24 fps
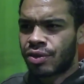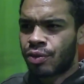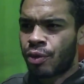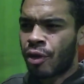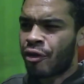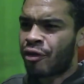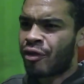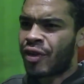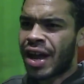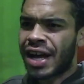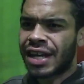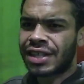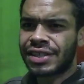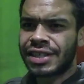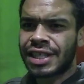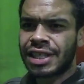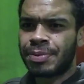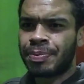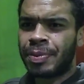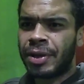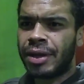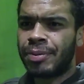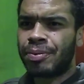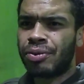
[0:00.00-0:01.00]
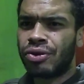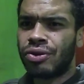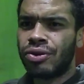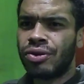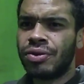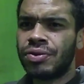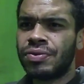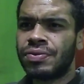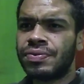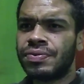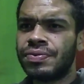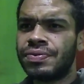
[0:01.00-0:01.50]
What flag's this,
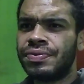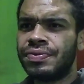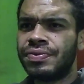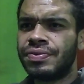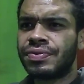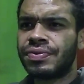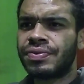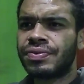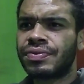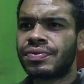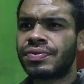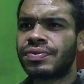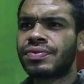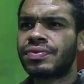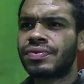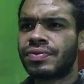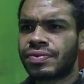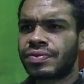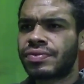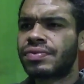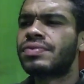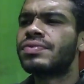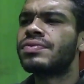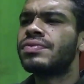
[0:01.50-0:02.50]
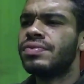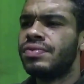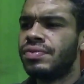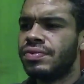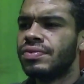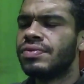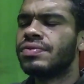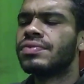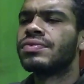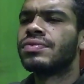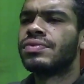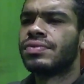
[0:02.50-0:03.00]
people? Stacks. These the
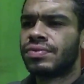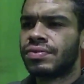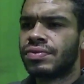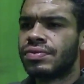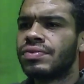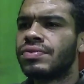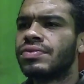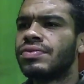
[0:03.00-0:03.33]
one that put us